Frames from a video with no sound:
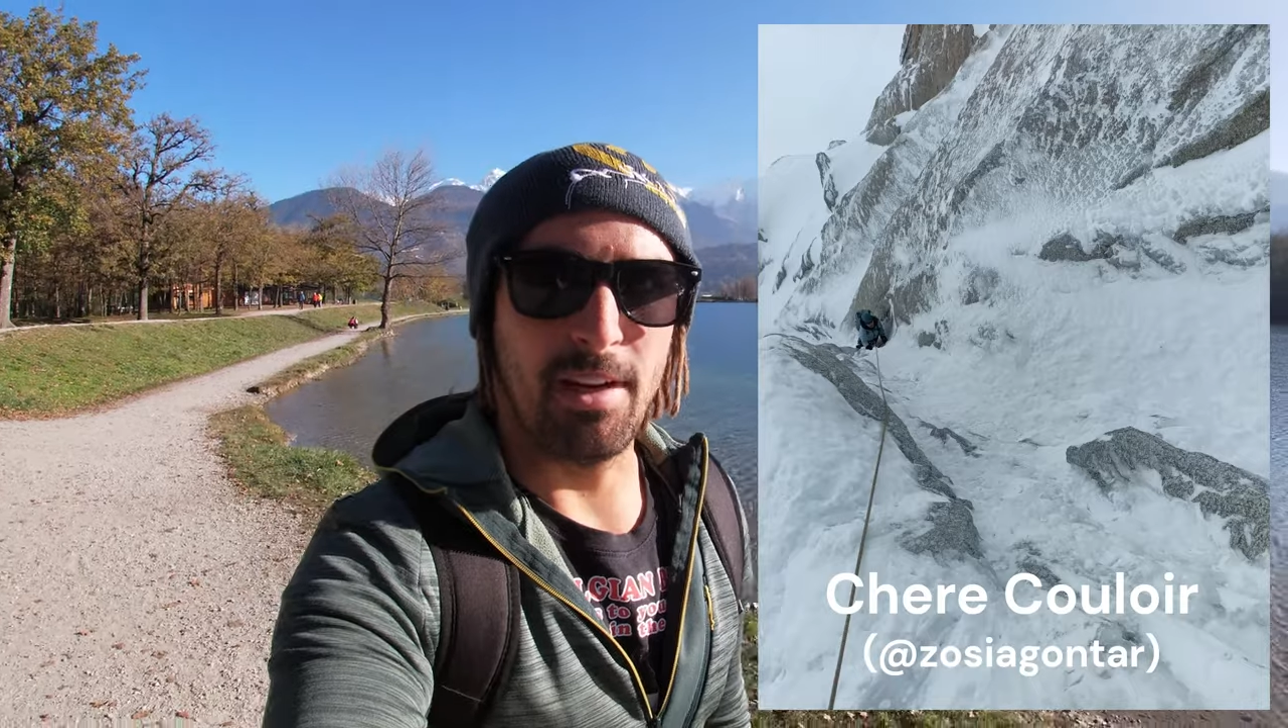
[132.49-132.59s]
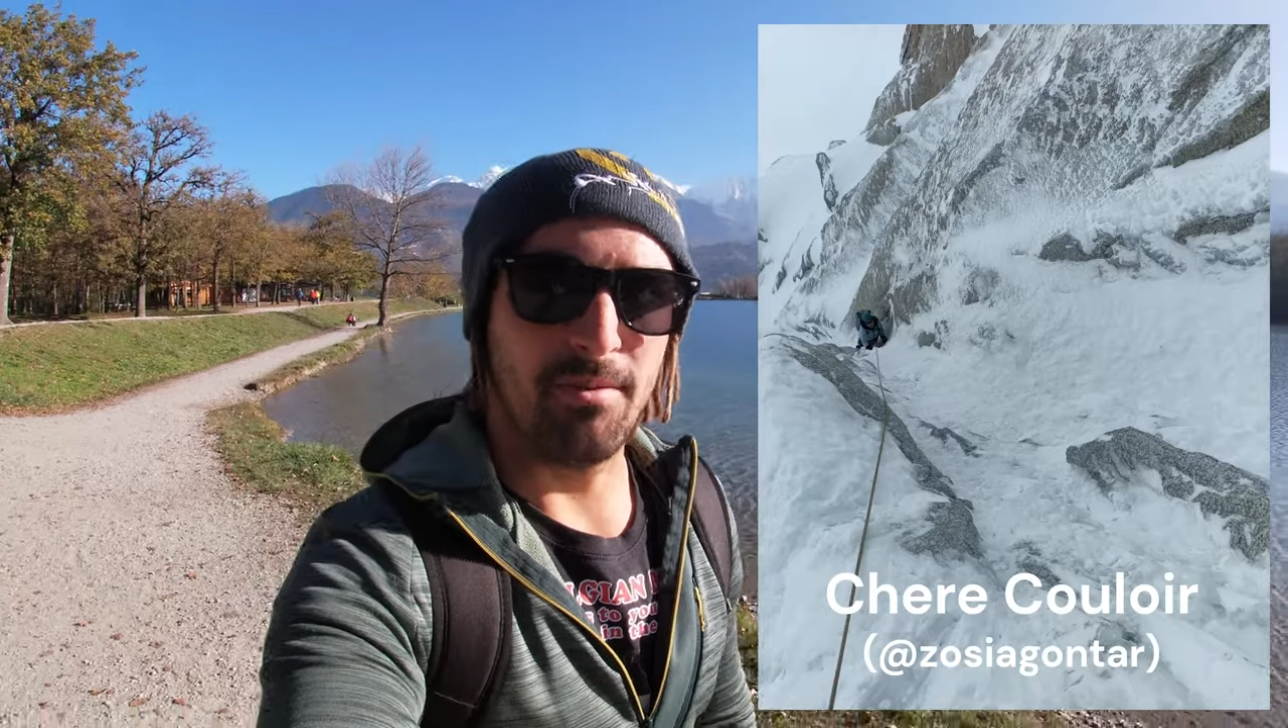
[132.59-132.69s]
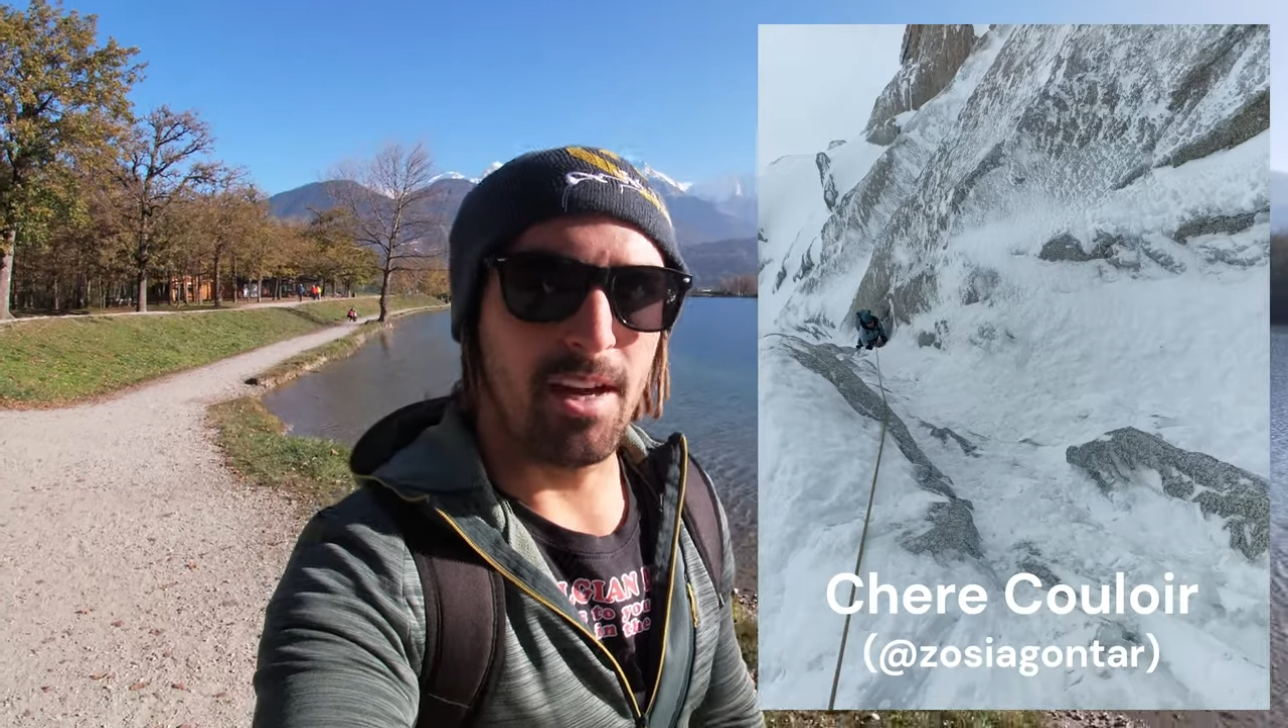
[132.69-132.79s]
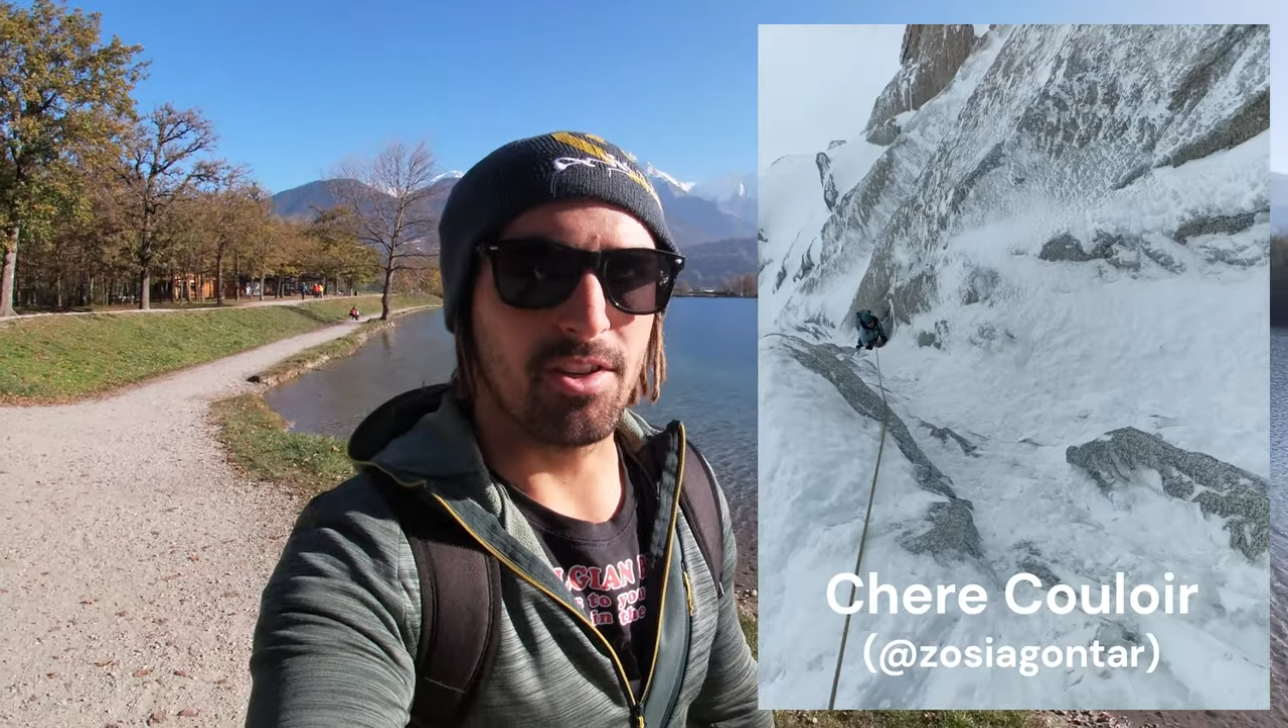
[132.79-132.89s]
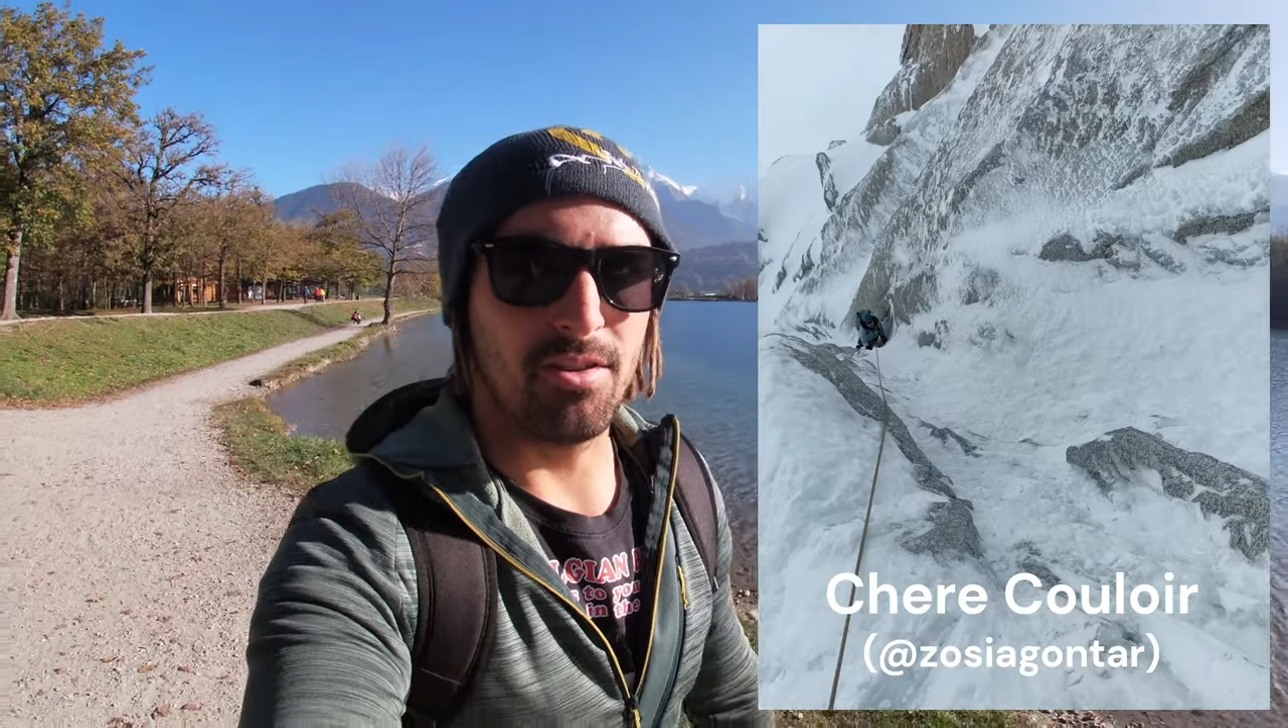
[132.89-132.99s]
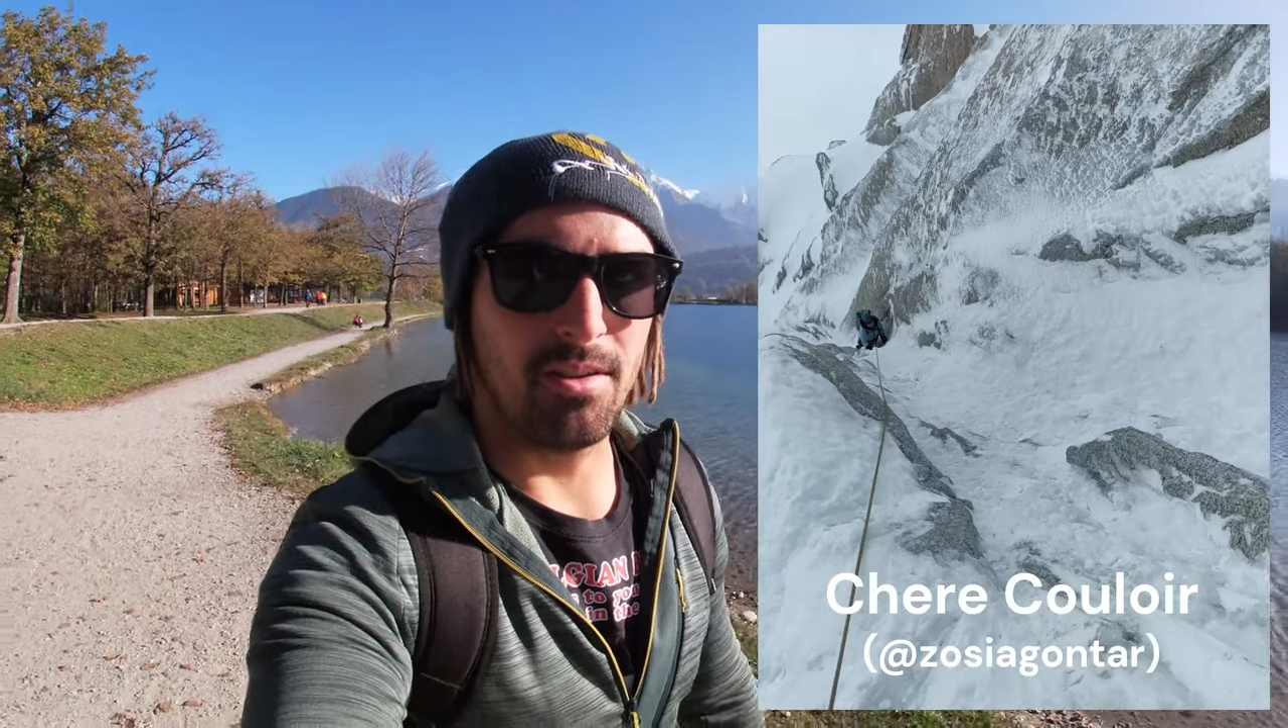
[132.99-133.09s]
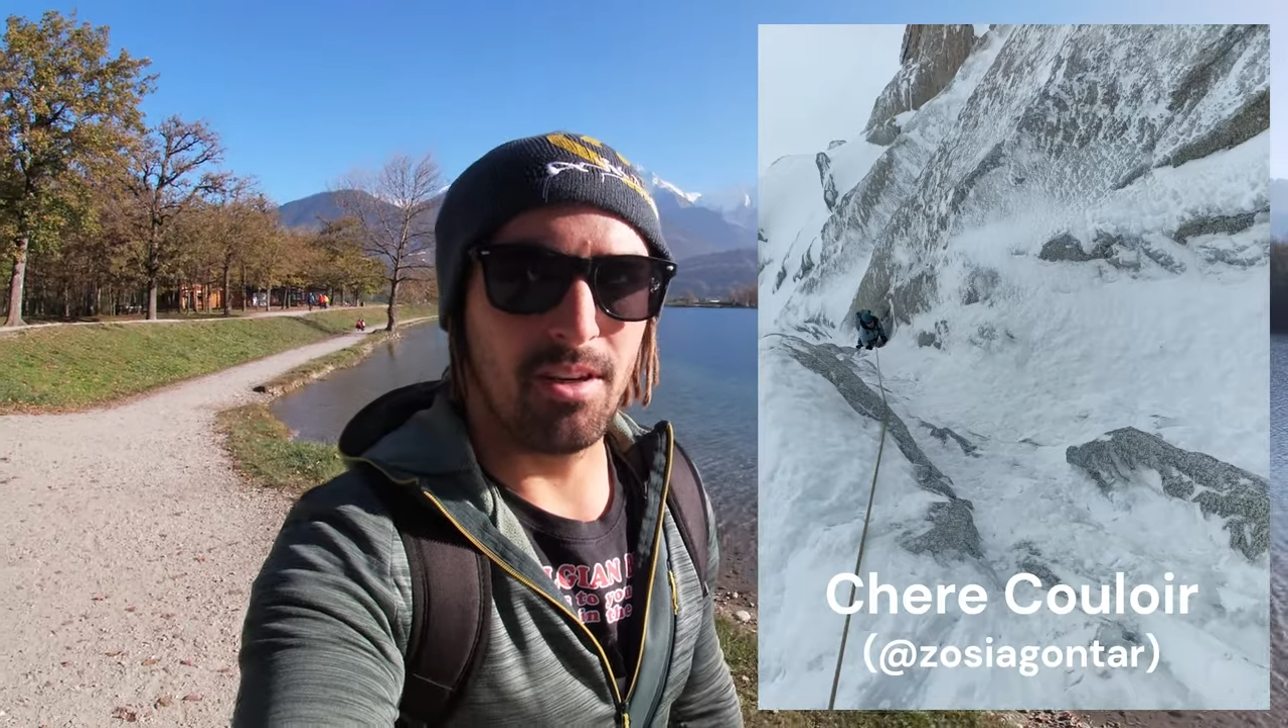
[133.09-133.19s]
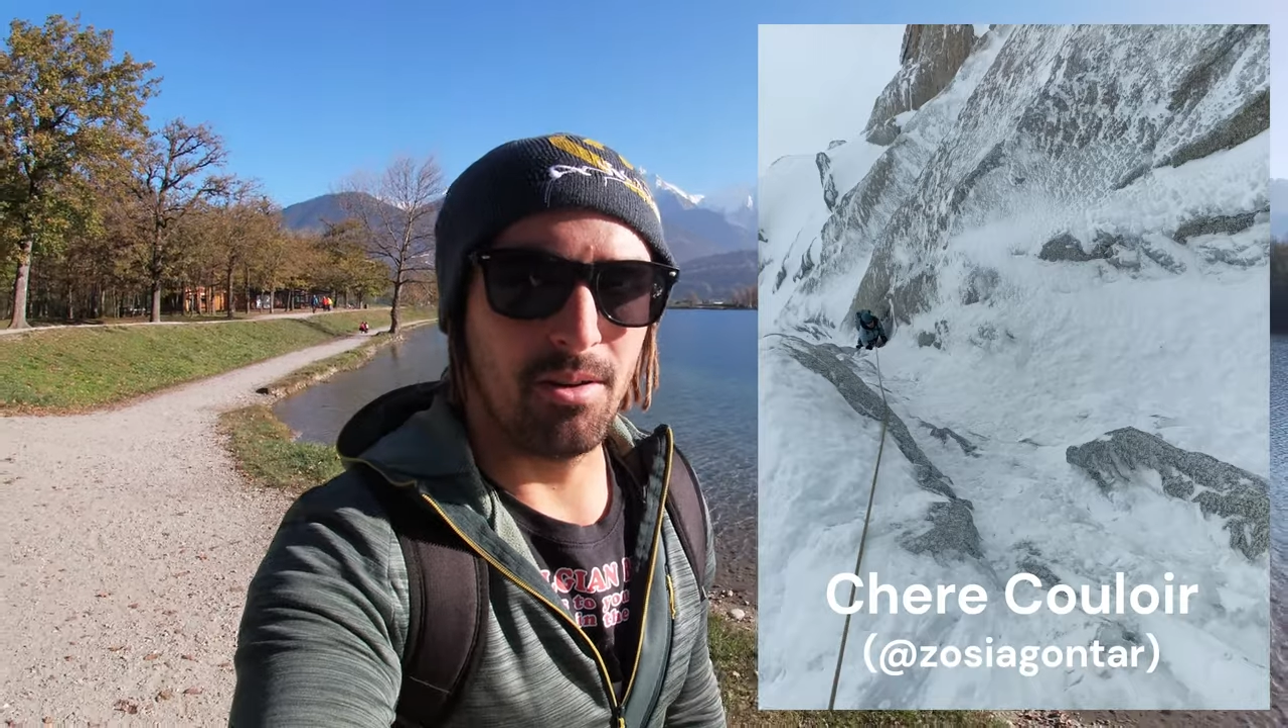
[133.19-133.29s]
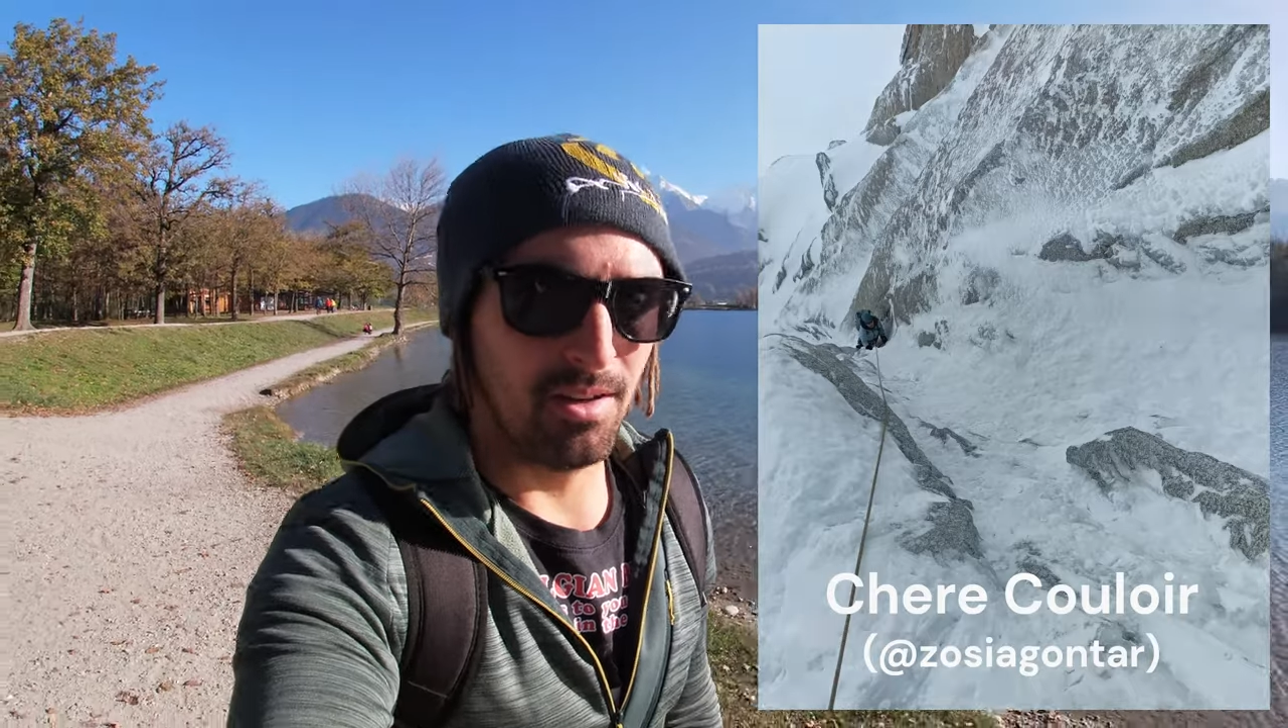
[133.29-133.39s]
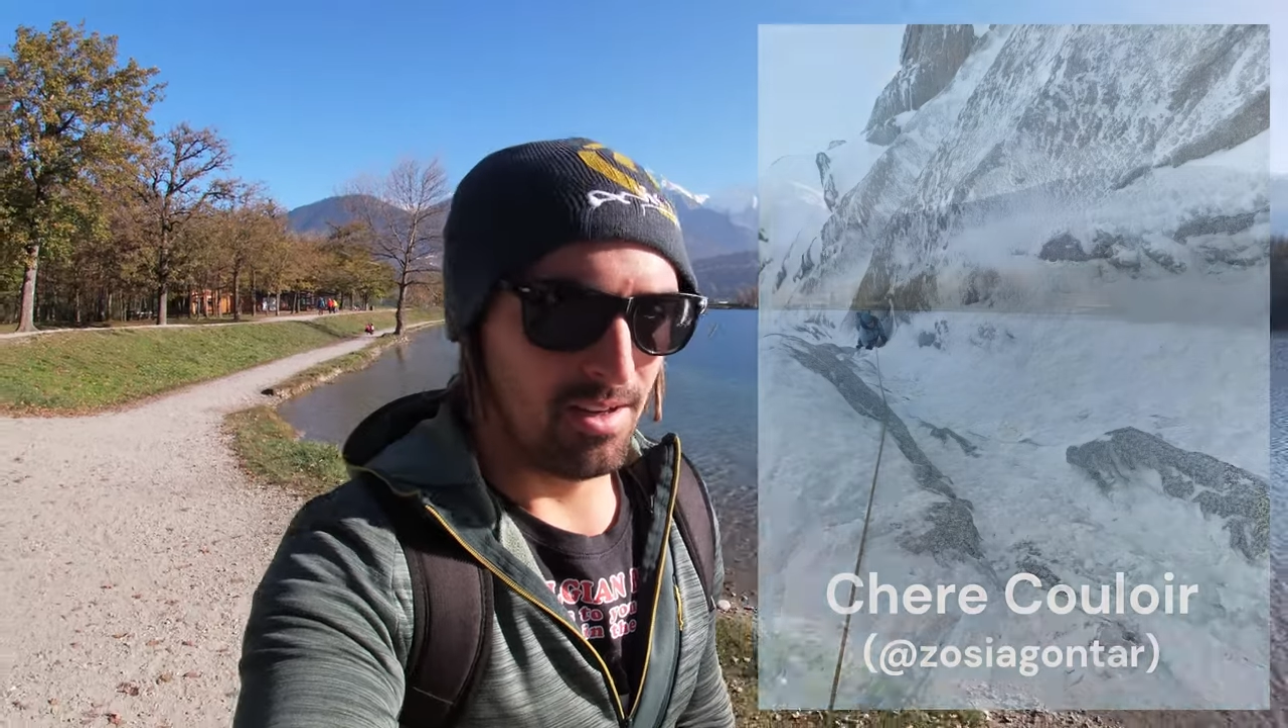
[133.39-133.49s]
plenty of action
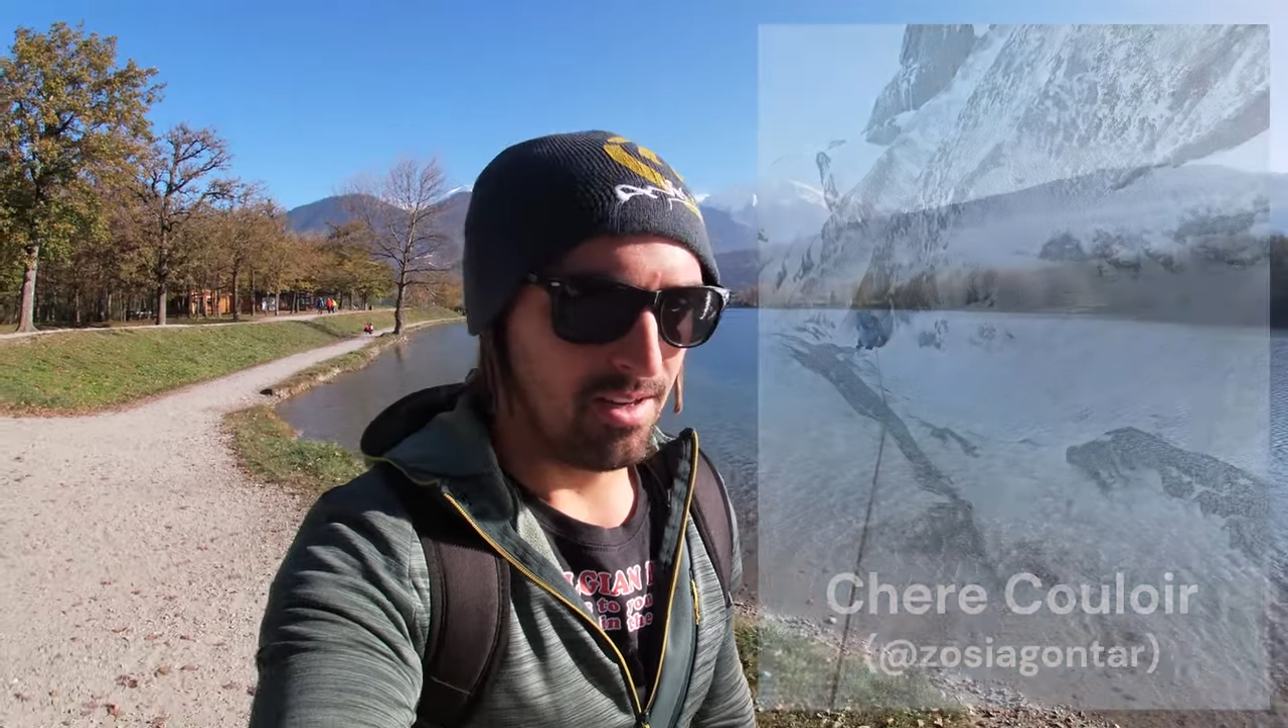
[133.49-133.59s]
too